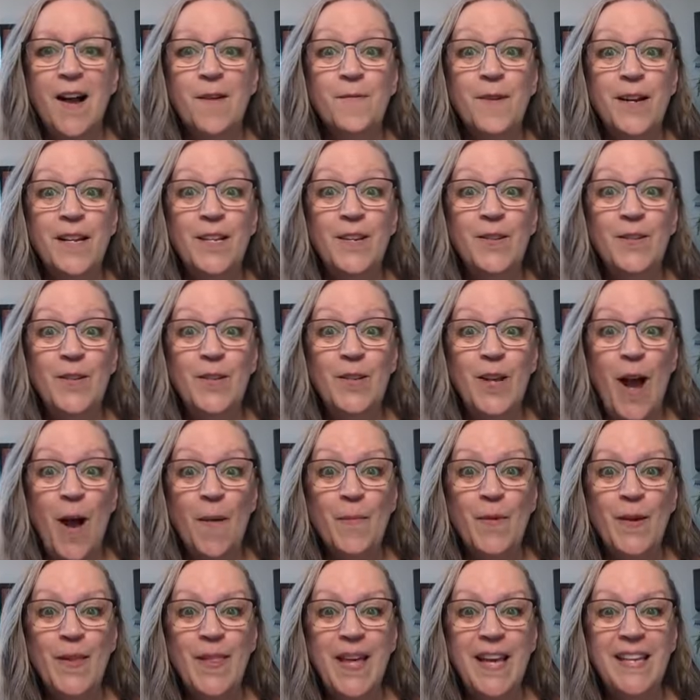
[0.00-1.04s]
when you
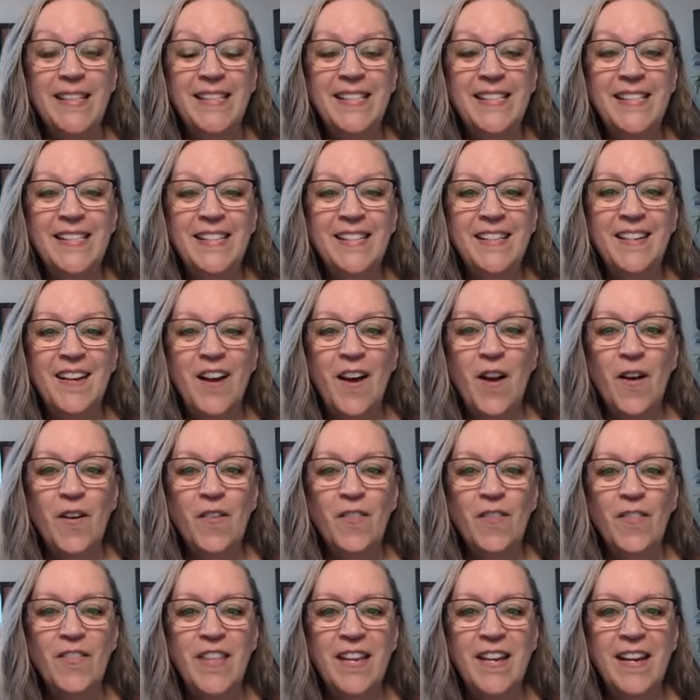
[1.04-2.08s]
shop with us
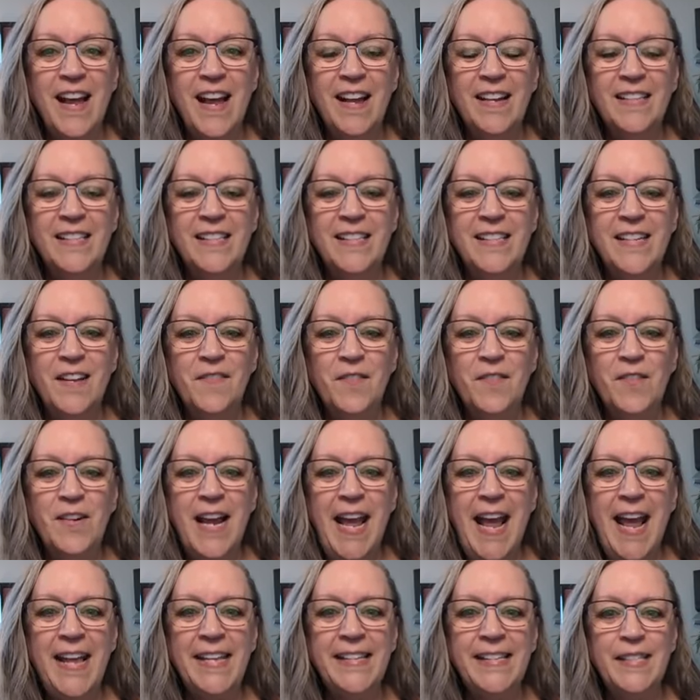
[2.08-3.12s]
over the next several
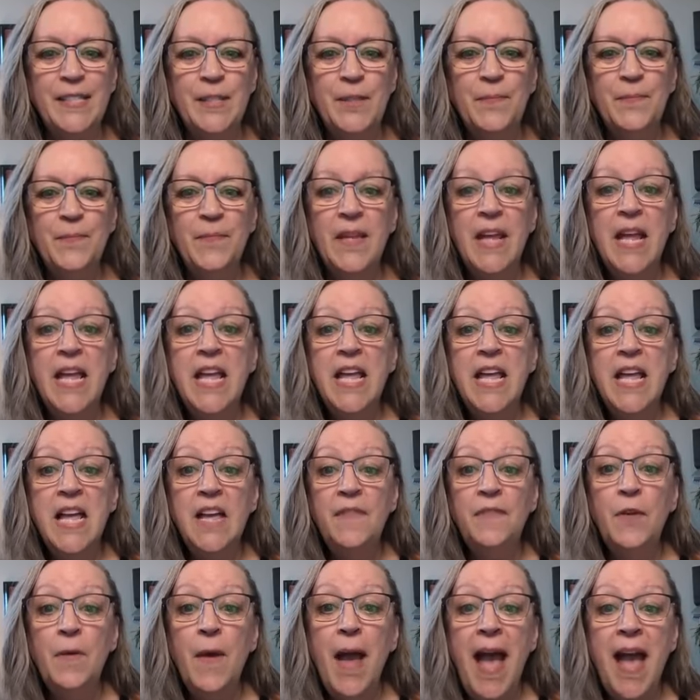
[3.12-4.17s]
days.
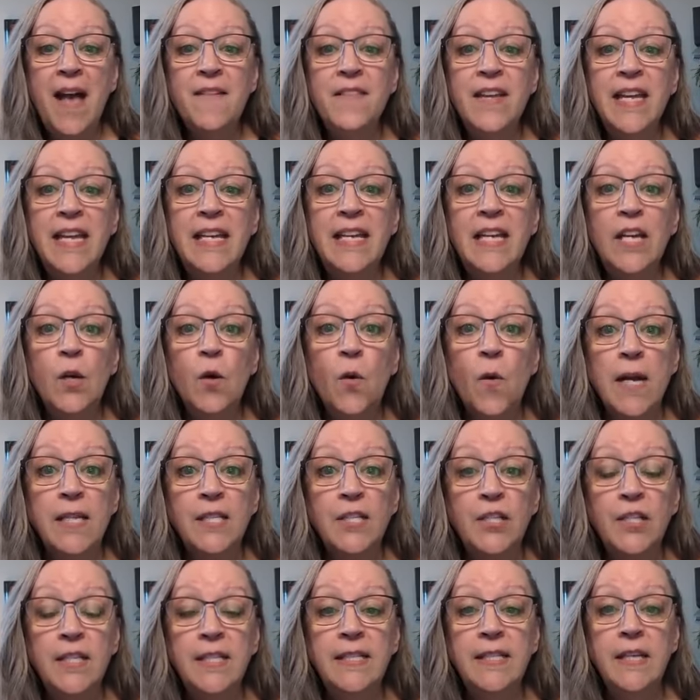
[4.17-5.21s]
If you have any
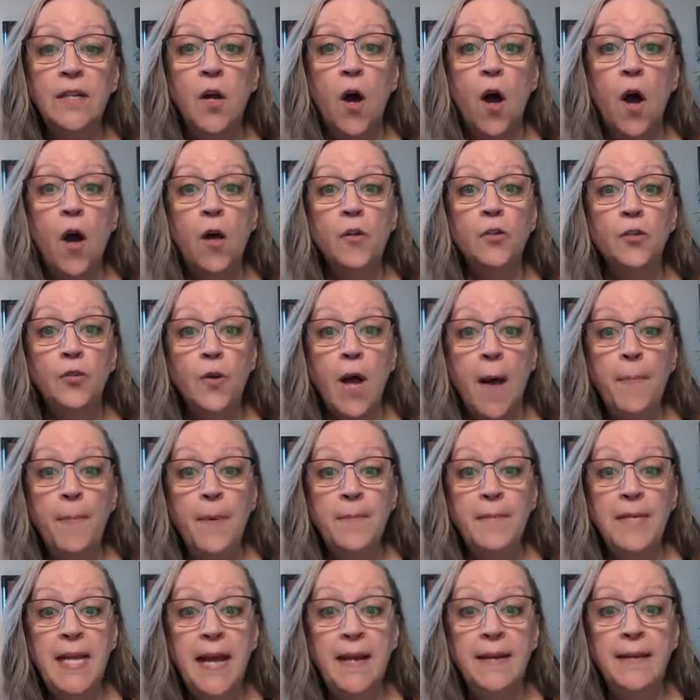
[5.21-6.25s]
questions at all, drop
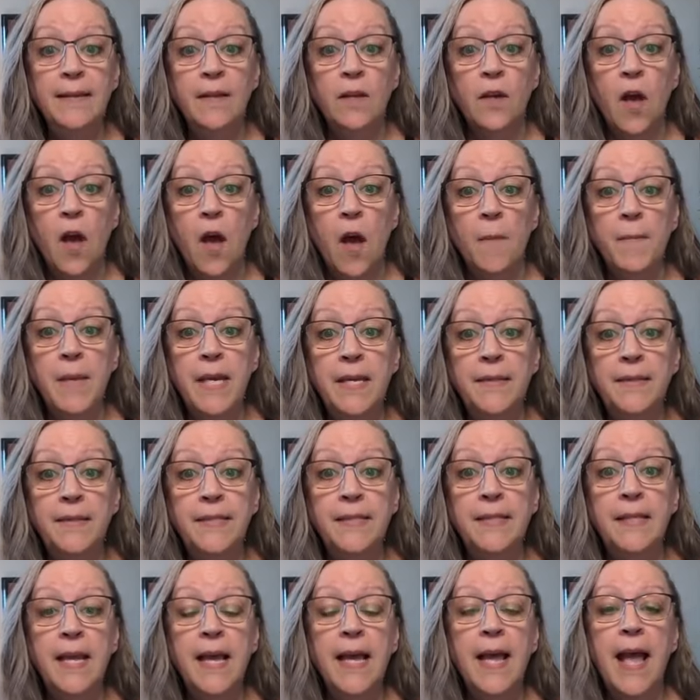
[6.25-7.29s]
them down in the
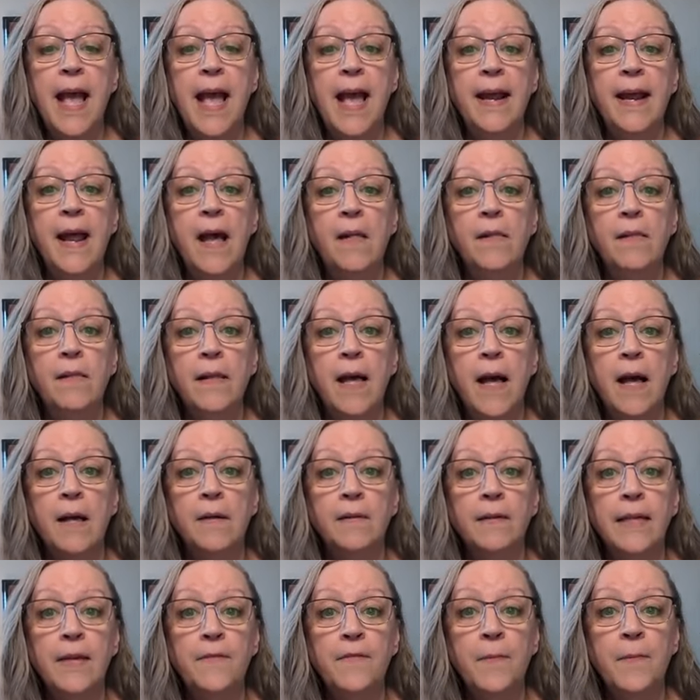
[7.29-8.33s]
comments and
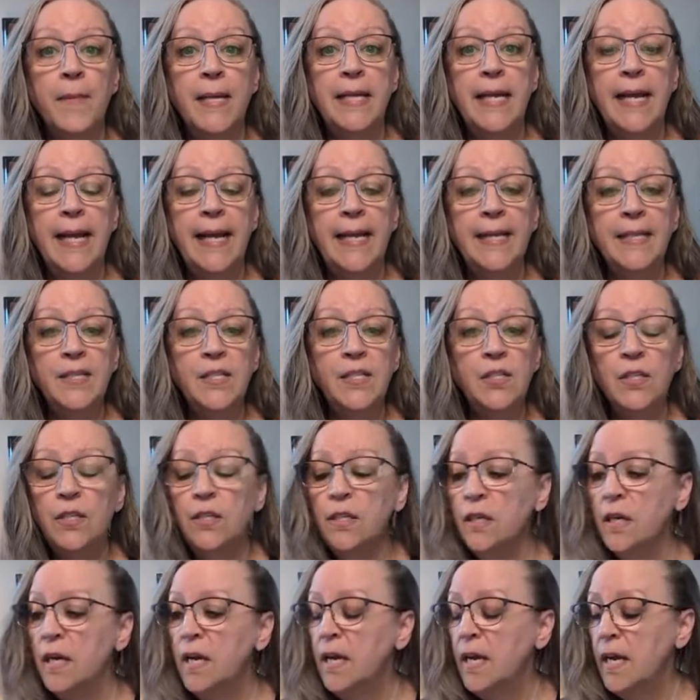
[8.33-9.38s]
I'll give them an
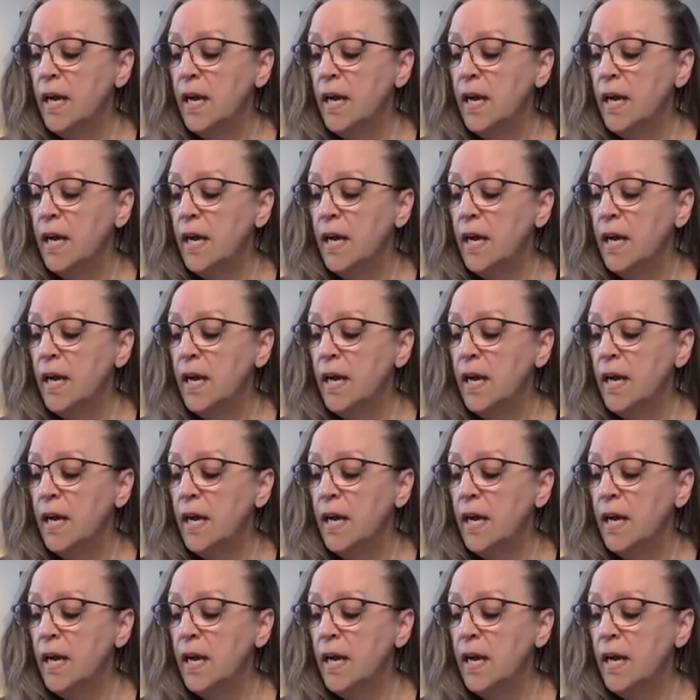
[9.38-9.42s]
answer.